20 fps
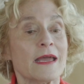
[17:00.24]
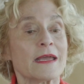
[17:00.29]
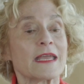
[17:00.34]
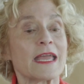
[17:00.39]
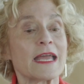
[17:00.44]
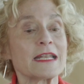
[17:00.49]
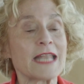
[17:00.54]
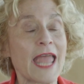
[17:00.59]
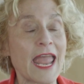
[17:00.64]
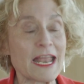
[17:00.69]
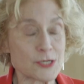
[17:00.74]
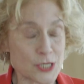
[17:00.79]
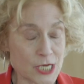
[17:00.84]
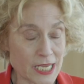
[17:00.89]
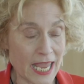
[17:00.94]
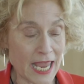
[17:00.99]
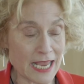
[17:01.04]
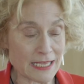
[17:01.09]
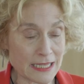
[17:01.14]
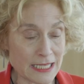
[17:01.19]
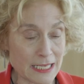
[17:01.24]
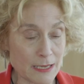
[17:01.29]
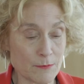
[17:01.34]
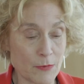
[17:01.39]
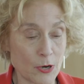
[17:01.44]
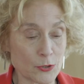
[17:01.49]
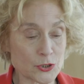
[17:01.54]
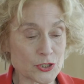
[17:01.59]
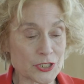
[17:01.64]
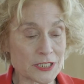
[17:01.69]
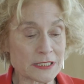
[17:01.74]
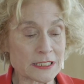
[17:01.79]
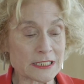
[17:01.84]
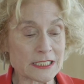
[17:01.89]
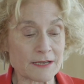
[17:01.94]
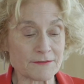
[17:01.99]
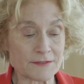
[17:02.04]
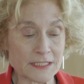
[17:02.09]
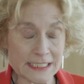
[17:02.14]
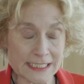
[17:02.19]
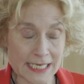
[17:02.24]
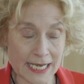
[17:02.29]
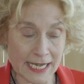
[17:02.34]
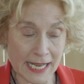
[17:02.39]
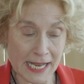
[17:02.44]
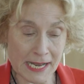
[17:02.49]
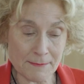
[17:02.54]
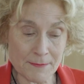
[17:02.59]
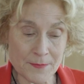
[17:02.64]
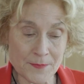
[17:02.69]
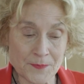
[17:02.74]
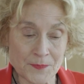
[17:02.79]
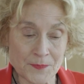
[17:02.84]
can educate the emotions of a city.